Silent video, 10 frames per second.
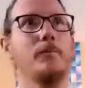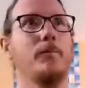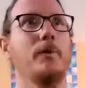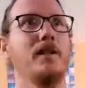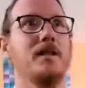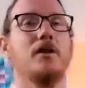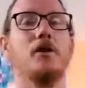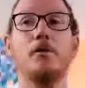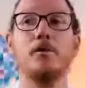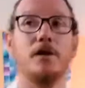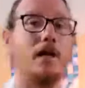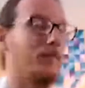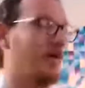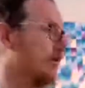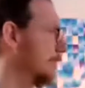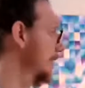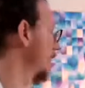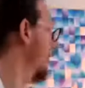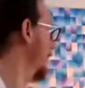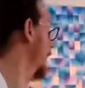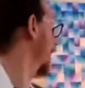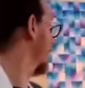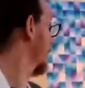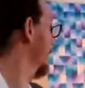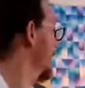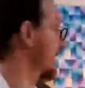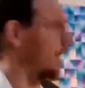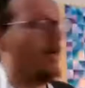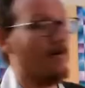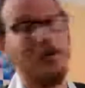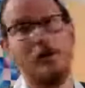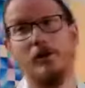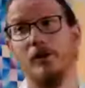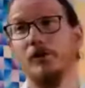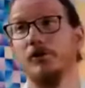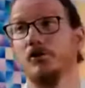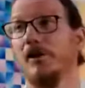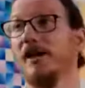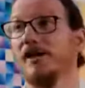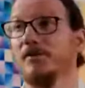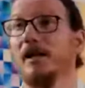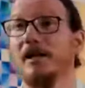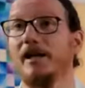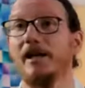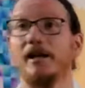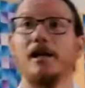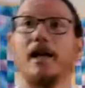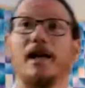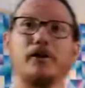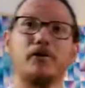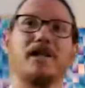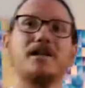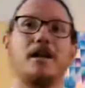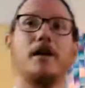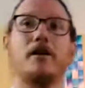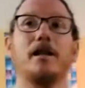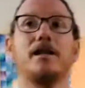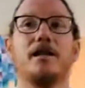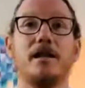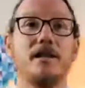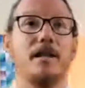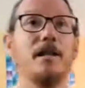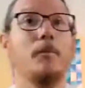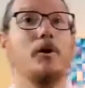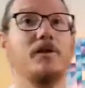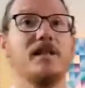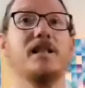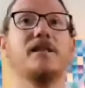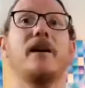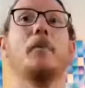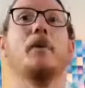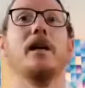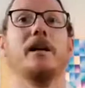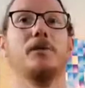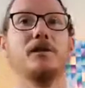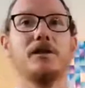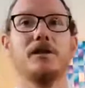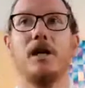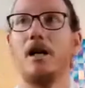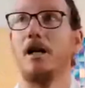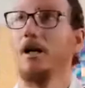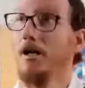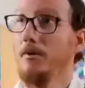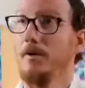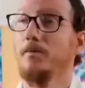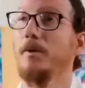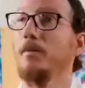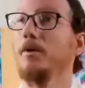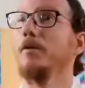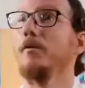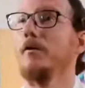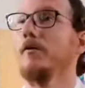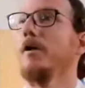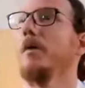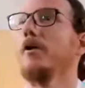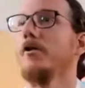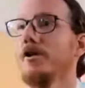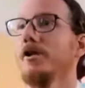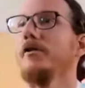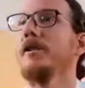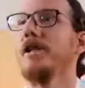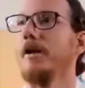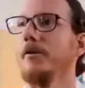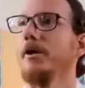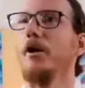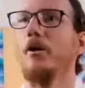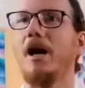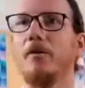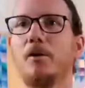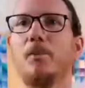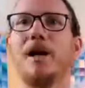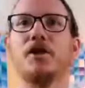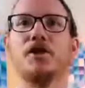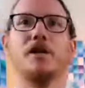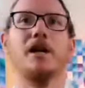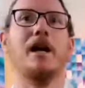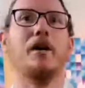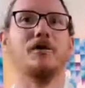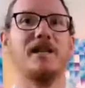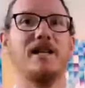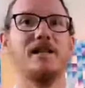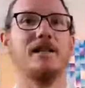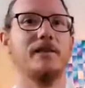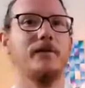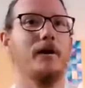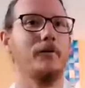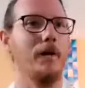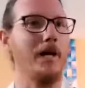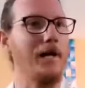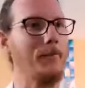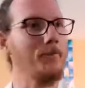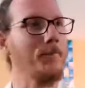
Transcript: brings a clue to that, because we've got green Tara on the shrine as well here. And green Tara is in Amoghasiddhi's family, which people who've come across green Tara would know how compassionate, how sensitive, how